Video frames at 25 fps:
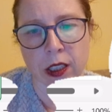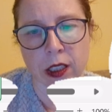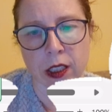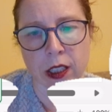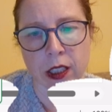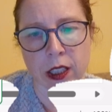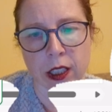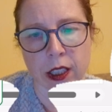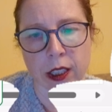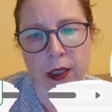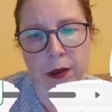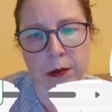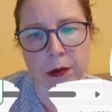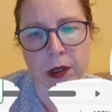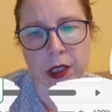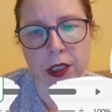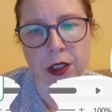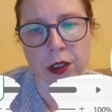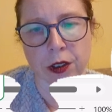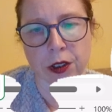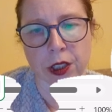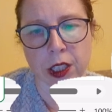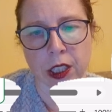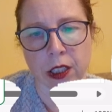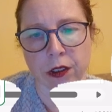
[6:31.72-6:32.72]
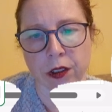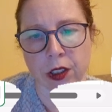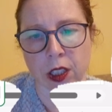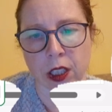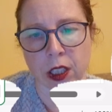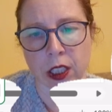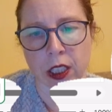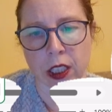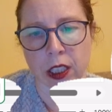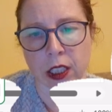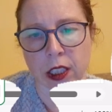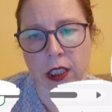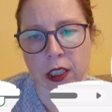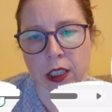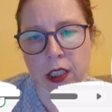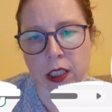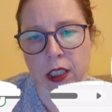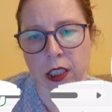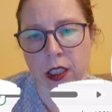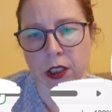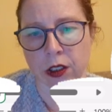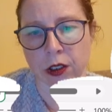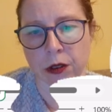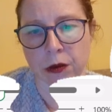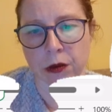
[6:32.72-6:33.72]
I don't think I've got anything
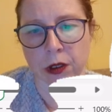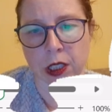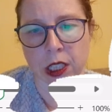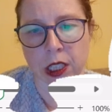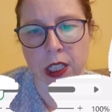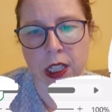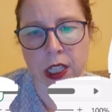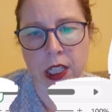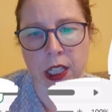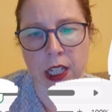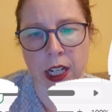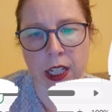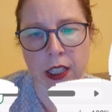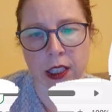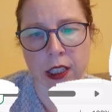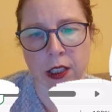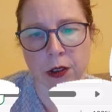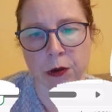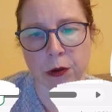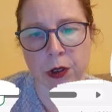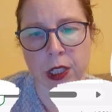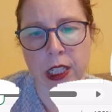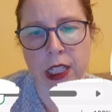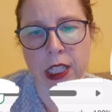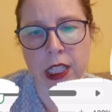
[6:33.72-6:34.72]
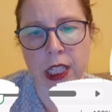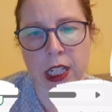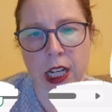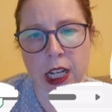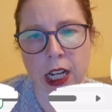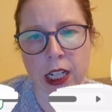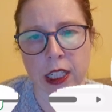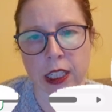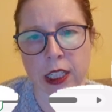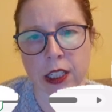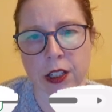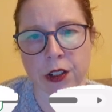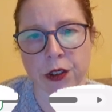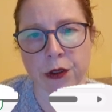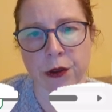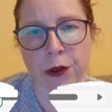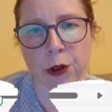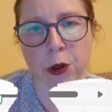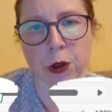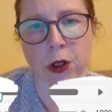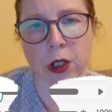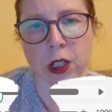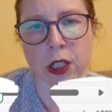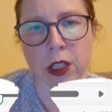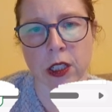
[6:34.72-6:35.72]
here to reset. The reset is
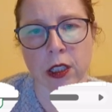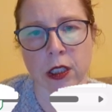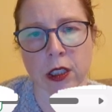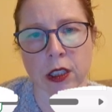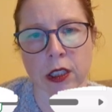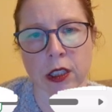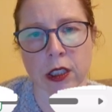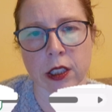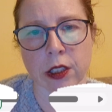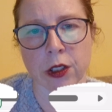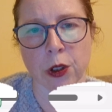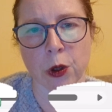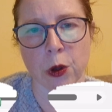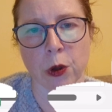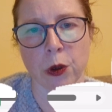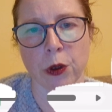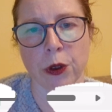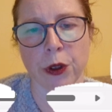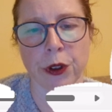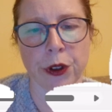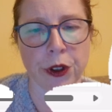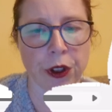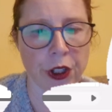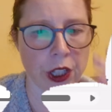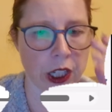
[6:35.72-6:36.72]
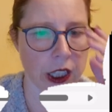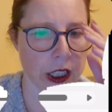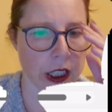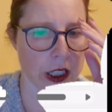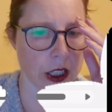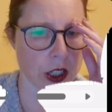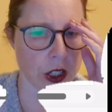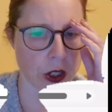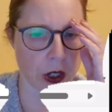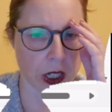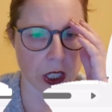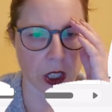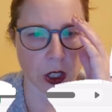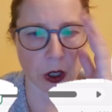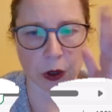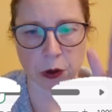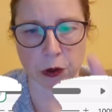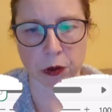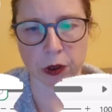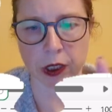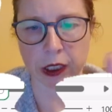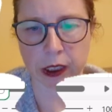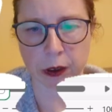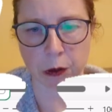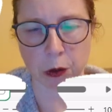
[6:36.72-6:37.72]
for the whole thing, so I don't
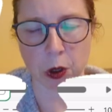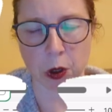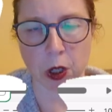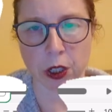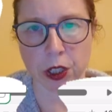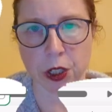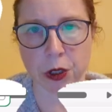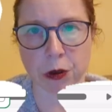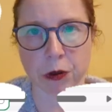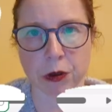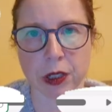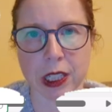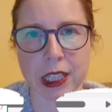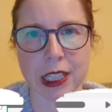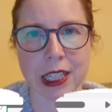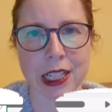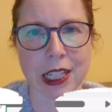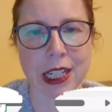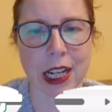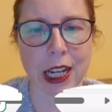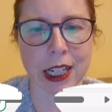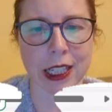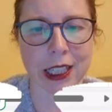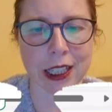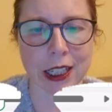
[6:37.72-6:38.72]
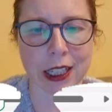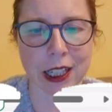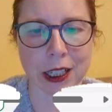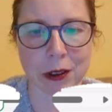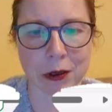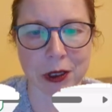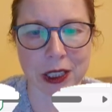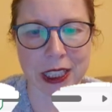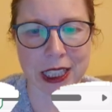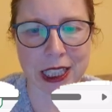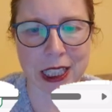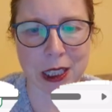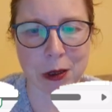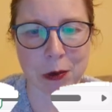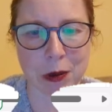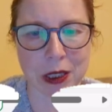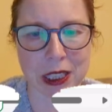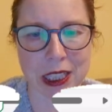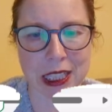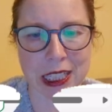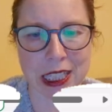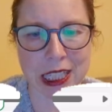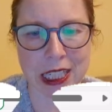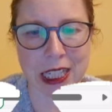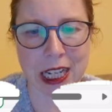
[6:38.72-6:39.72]
really want to reset it. I want to keep
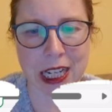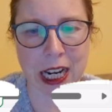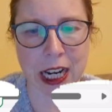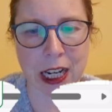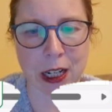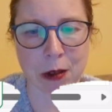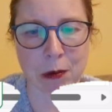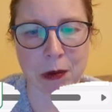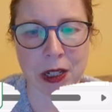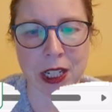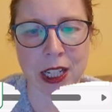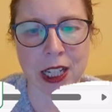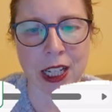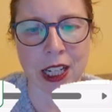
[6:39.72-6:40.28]
it the same.